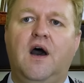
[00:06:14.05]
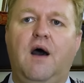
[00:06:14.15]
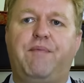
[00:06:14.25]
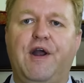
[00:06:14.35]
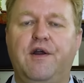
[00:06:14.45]

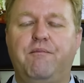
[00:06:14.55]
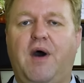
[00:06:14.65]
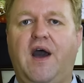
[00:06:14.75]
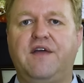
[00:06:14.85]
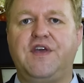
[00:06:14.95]
Uh, bear in
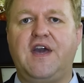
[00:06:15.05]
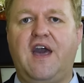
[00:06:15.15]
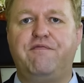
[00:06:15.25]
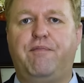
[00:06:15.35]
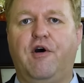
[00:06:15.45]
mind the
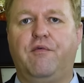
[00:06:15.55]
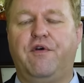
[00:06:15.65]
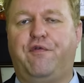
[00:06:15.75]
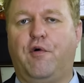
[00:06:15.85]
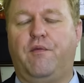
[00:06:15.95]
FBAR
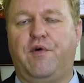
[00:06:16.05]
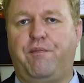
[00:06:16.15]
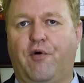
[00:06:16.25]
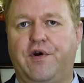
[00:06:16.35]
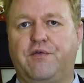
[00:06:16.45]
report,
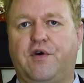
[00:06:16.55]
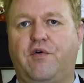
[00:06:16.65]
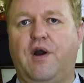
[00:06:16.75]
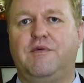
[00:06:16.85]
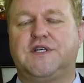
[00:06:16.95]
reporting
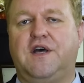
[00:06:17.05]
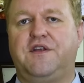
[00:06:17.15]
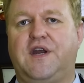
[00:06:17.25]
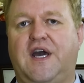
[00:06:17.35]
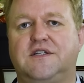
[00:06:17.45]
requirements out of
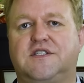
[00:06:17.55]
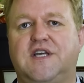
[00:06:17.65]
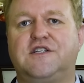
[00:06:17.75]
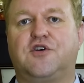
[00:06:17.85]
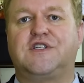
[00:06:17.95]
the United
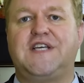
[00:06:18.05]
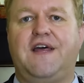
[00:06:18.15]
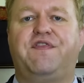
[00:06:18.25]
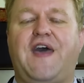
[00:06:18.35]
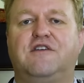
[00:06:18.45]
States are
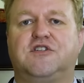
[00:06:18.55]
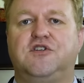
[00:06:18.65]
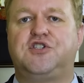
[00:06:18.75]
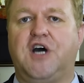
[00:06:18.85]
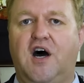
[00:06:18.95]

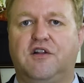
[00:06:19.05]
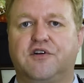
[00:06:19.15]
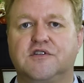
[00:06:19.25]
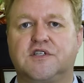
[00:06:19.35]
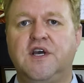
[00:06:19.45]

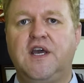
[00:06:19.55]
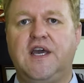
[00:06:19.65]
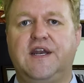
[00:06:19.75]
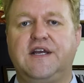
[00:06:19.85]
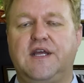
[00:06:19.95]
$10,000
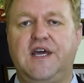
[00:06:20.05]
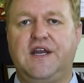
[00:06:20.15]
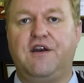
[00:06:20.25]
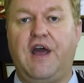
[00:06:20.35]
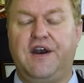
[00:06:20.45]
in, a,
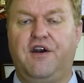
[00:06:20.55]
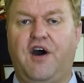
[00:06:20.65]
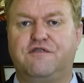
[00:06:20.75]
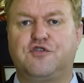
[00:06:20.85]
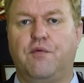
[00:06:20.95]
in, an, in an
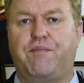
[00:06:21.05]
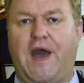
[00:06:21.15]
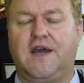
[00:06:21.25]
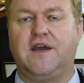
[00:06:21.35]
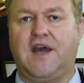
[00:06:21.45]
offshore
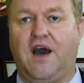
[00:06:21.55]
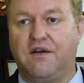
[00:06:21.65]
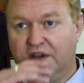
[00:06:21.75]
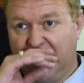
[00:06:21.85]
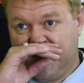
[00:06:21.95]
bank account.